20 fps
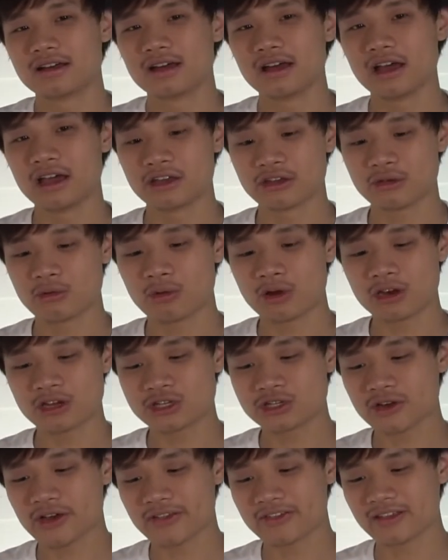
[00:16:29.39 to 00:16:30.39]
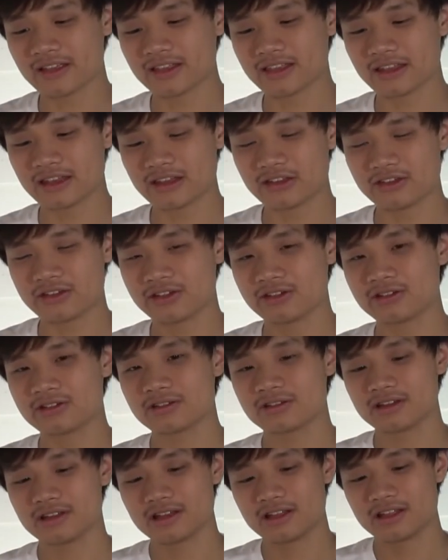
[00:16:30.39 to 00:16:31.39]
and you want to try something
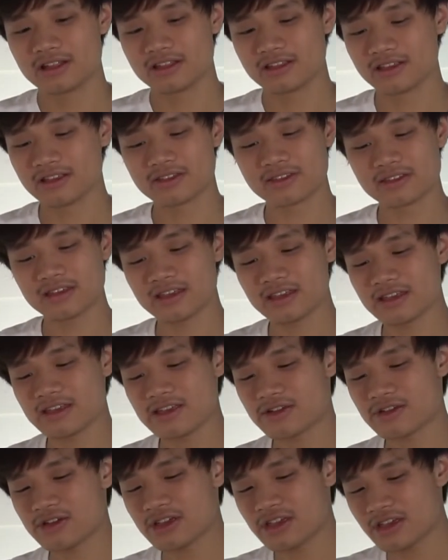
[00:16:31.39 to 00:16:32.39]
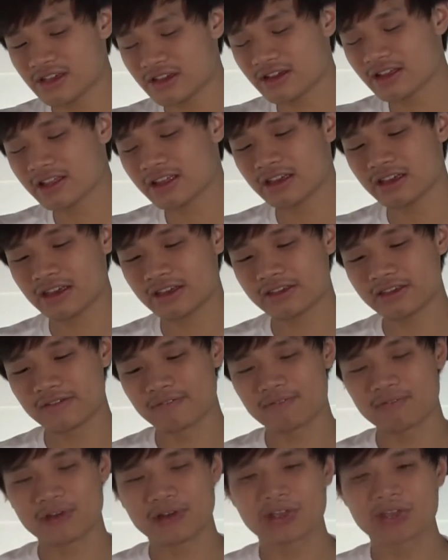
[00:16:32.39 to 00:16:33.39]
new, this it really isn't
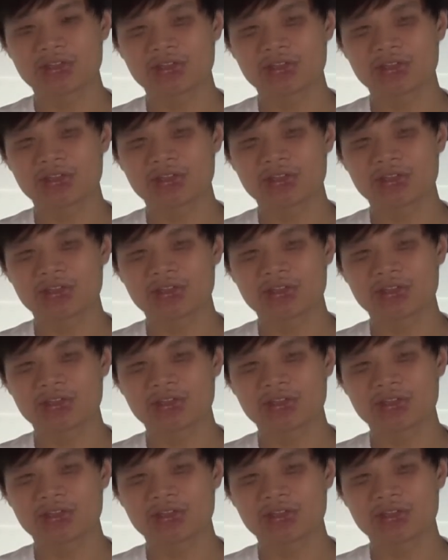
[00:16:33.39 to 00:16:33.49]
for you.